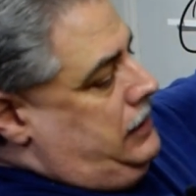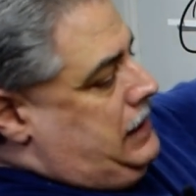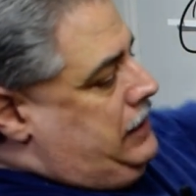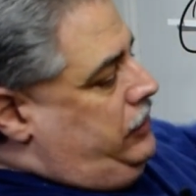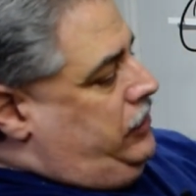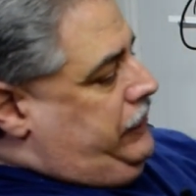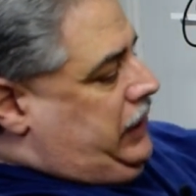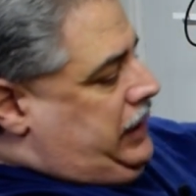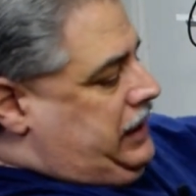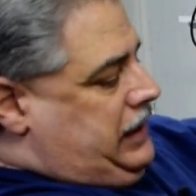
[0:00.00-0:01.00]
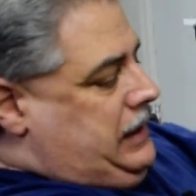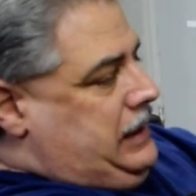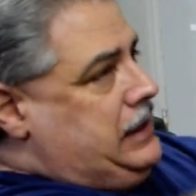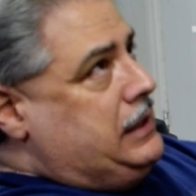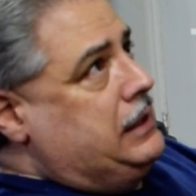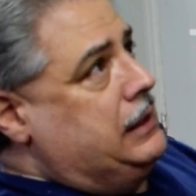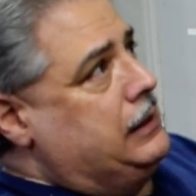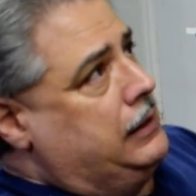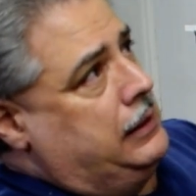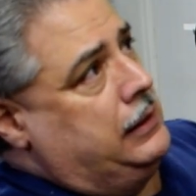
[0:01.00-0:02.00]
I don't know if you can see this,
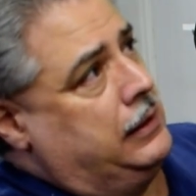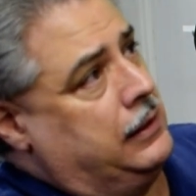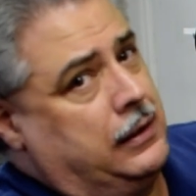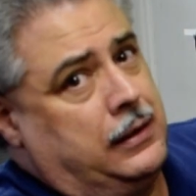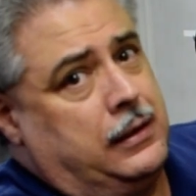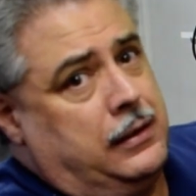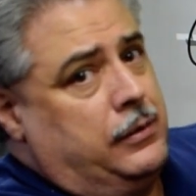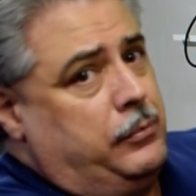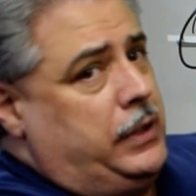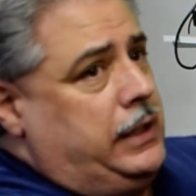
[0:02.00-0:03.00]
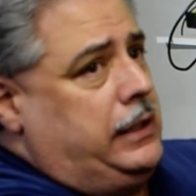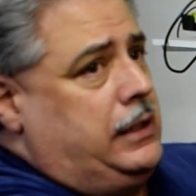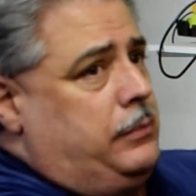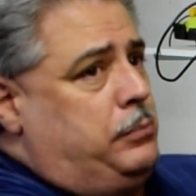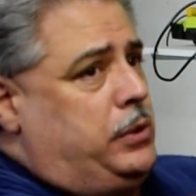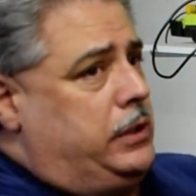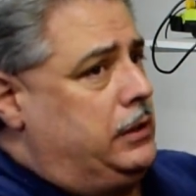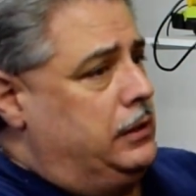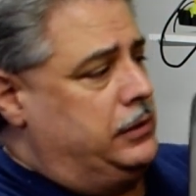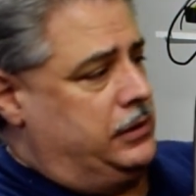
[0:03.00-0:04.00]
but I did put
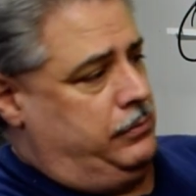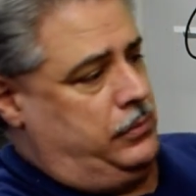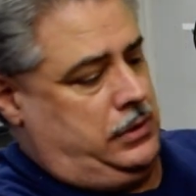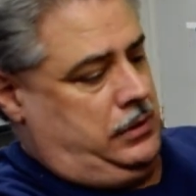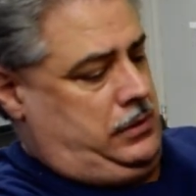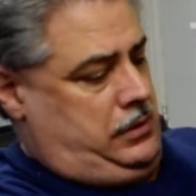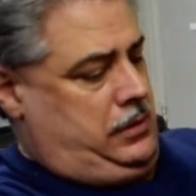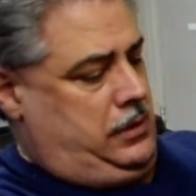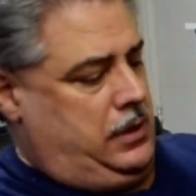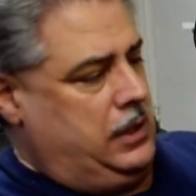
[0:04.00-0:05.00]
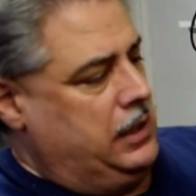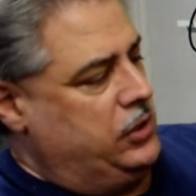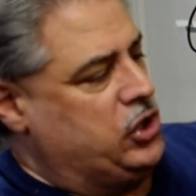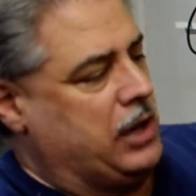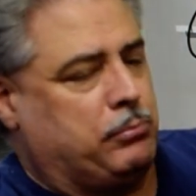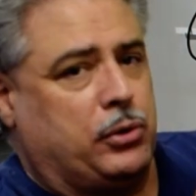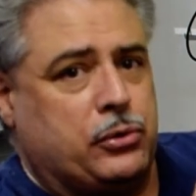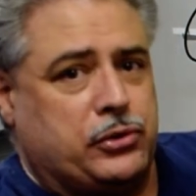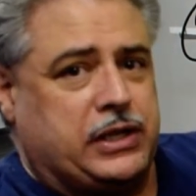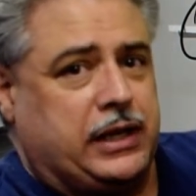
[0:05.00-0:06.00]
some Jet
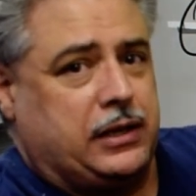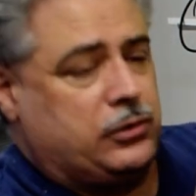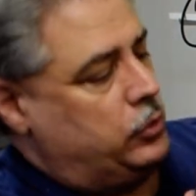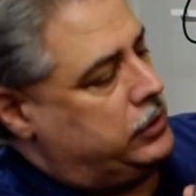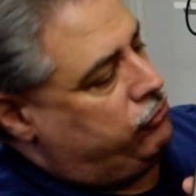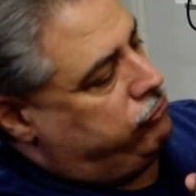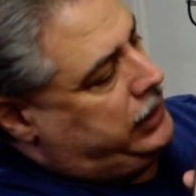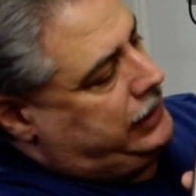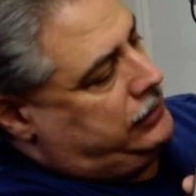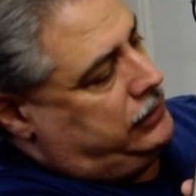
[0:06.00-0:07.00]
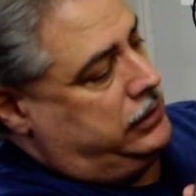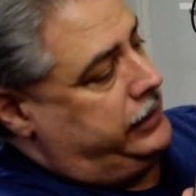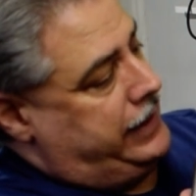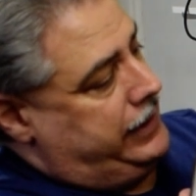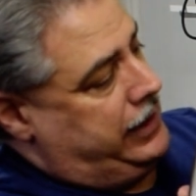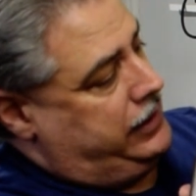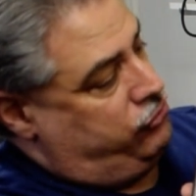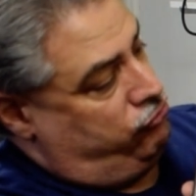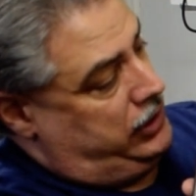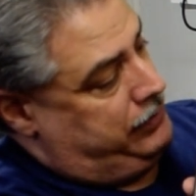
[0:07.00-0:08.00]
Pro stickers, which really look good. They're
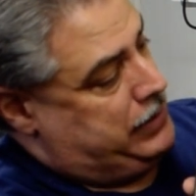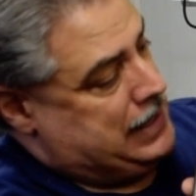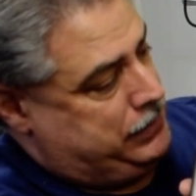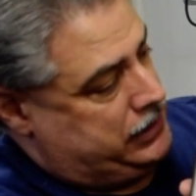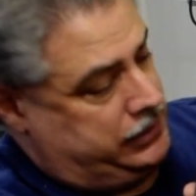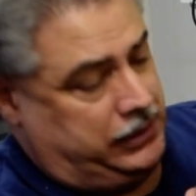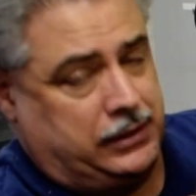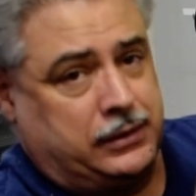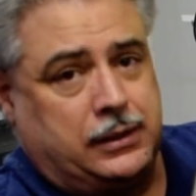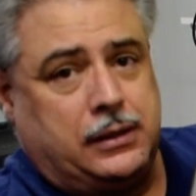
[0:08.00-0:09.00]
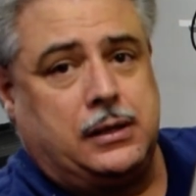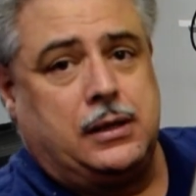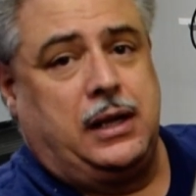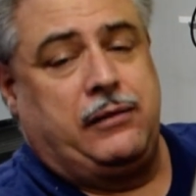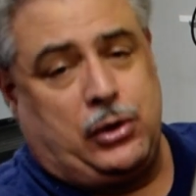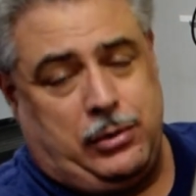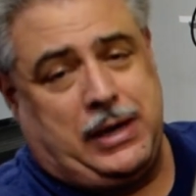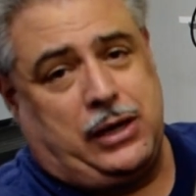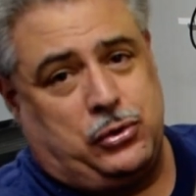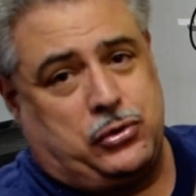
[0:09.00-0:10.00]
really popping on here. Even though I'm
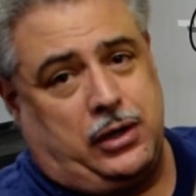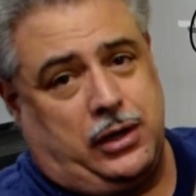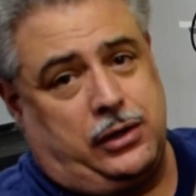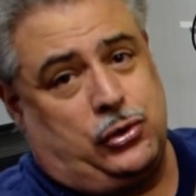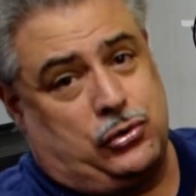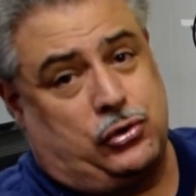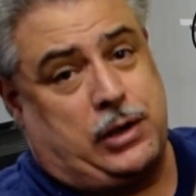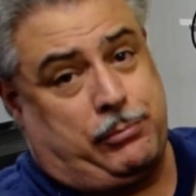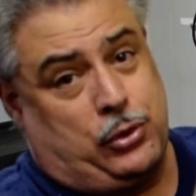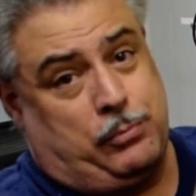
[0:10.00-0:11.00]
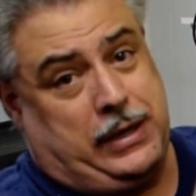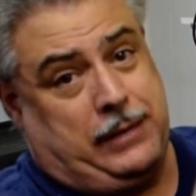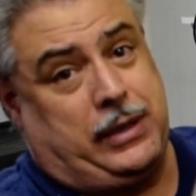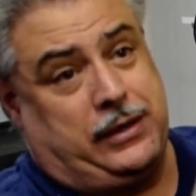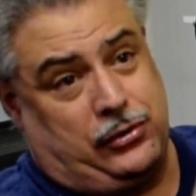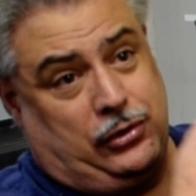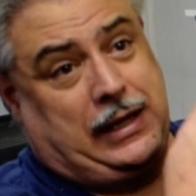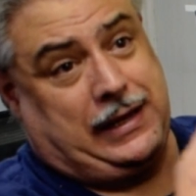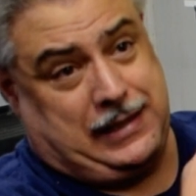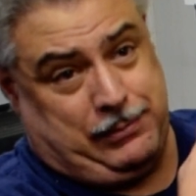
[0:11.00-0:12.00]
not going to use a Jet Pro pipe, I still
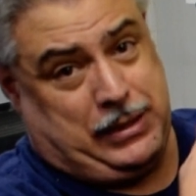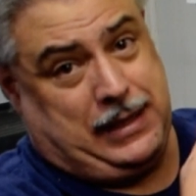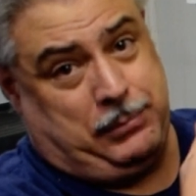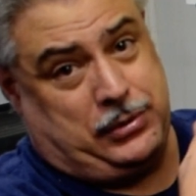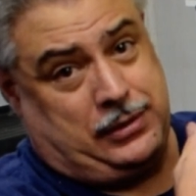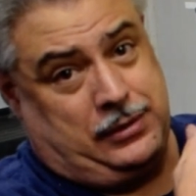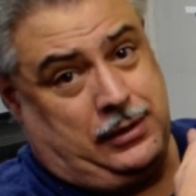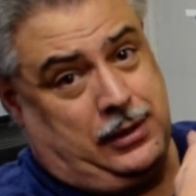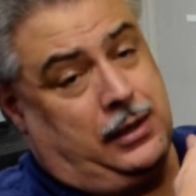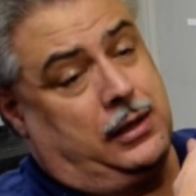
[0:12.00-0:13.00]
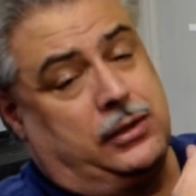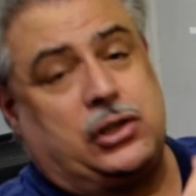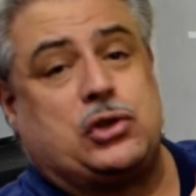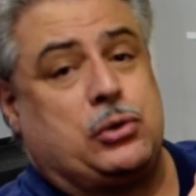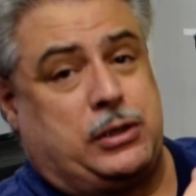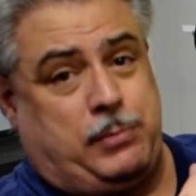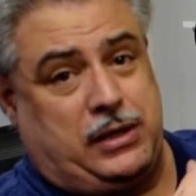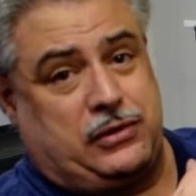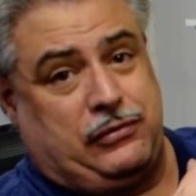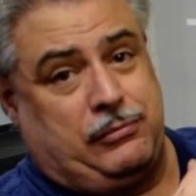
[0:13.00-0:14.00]
like their pipes. Just too
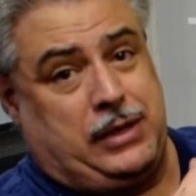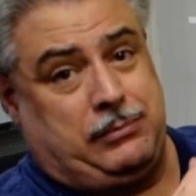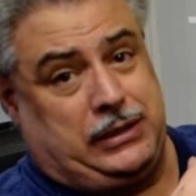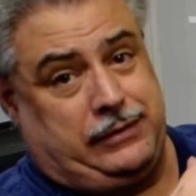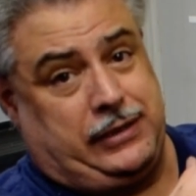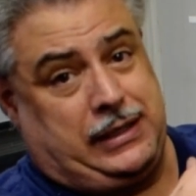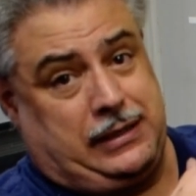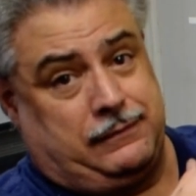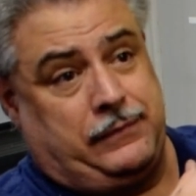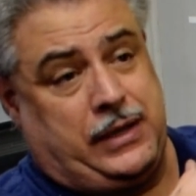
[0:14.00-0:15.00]
expensive for my blood right now.